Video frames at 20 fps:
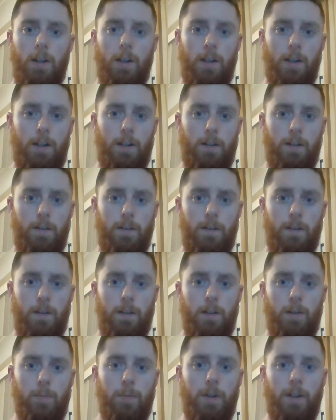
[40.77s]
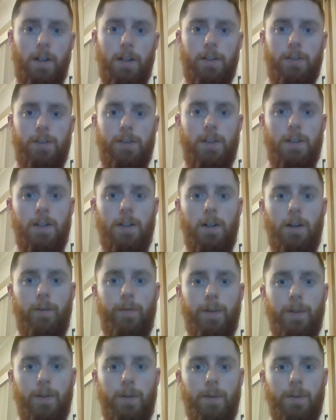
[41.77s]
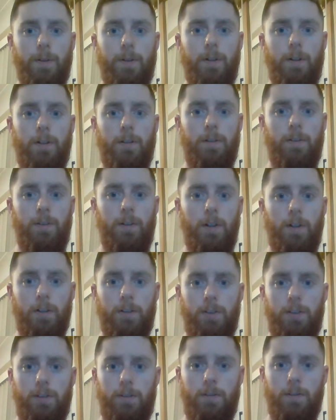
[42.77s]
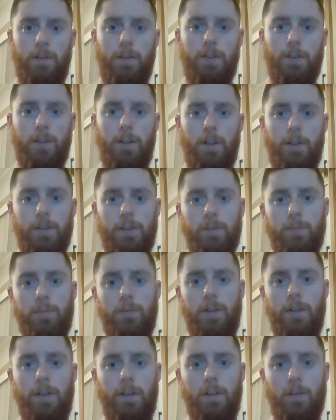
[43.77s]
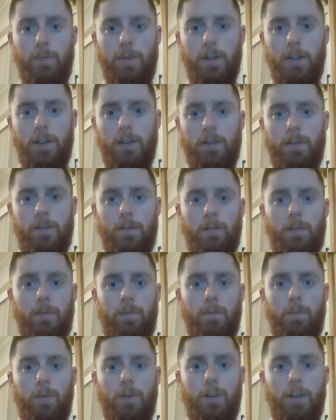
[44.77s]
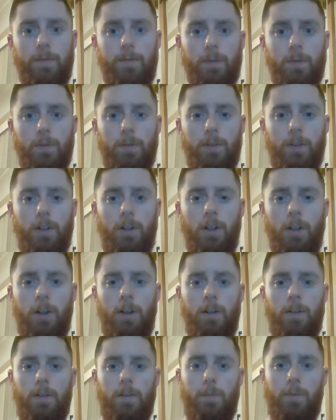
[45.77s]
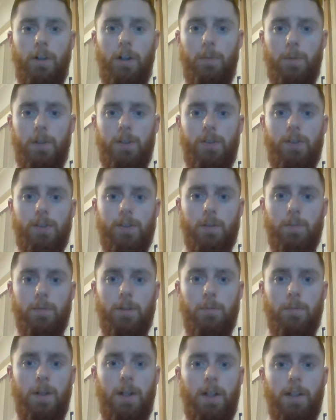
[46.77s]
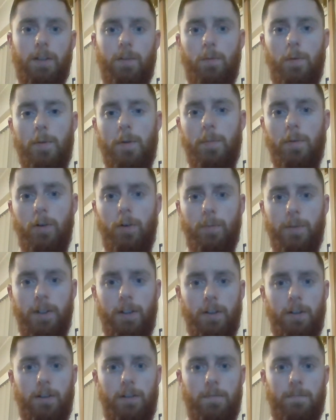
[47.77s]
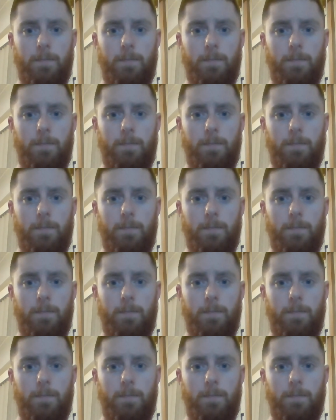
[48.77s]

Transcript: and it blocks the alveolar ducts. This causes breathing to be more difficult. The primary system impacted would be pulmonary.